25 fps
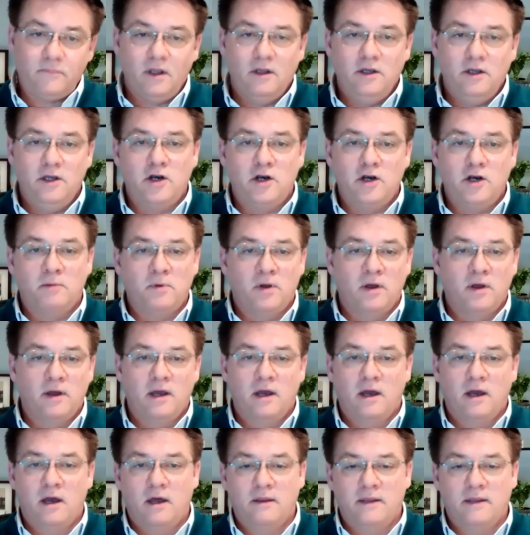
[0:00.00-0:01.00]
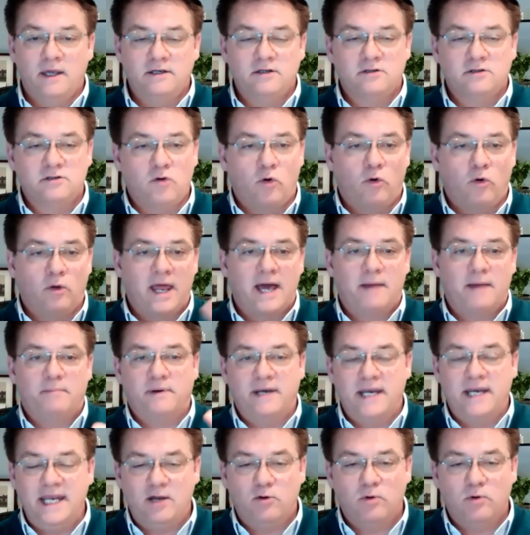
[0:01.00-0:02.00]
you know uh, it doesn't all
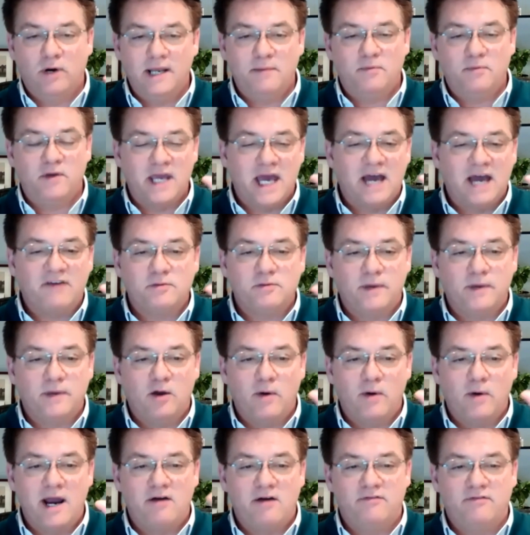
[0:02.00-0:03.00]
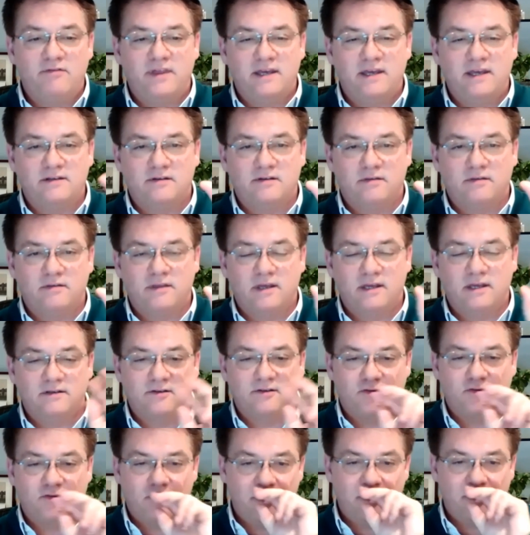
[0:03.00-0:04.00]
happen equally but you have to be aware of these
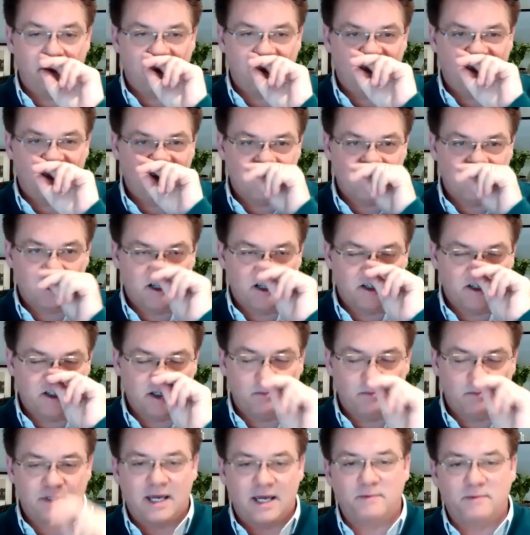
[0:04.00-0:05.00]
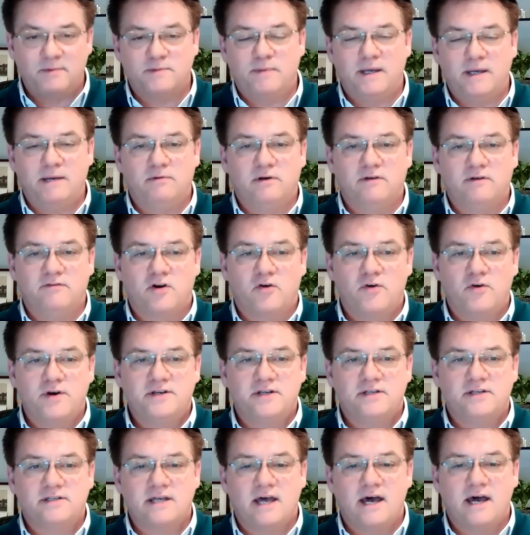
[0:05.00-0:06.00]
these three things because sometimes people have
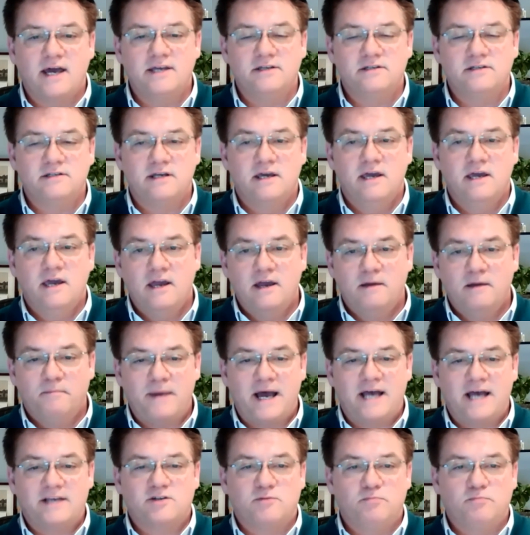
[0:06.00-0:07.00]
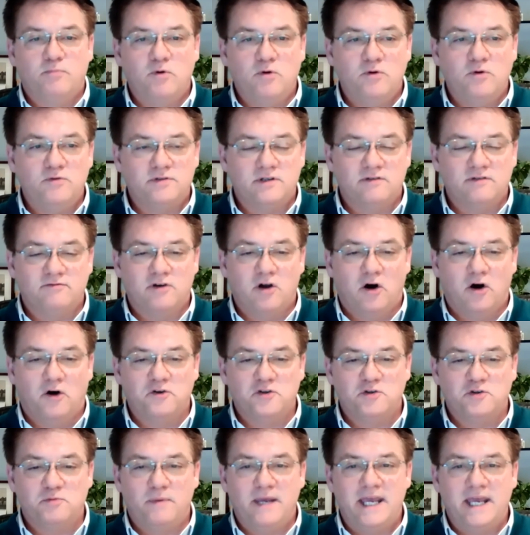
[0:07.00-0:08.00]
criticized past moves of
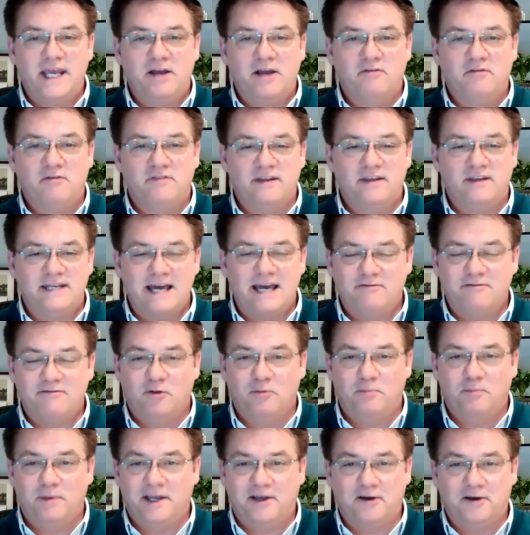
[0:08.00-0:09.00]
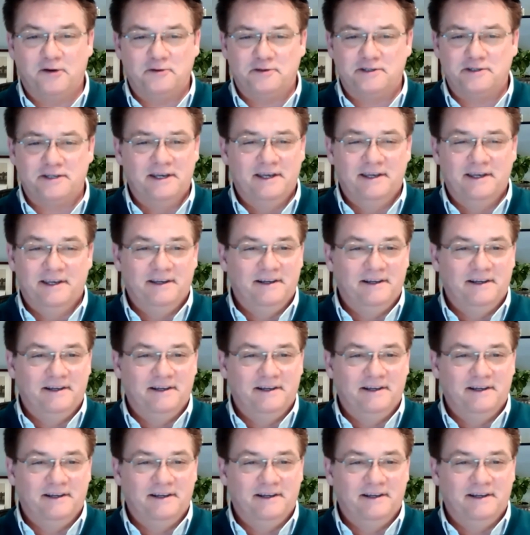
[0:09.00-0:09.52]
God as being of the devil because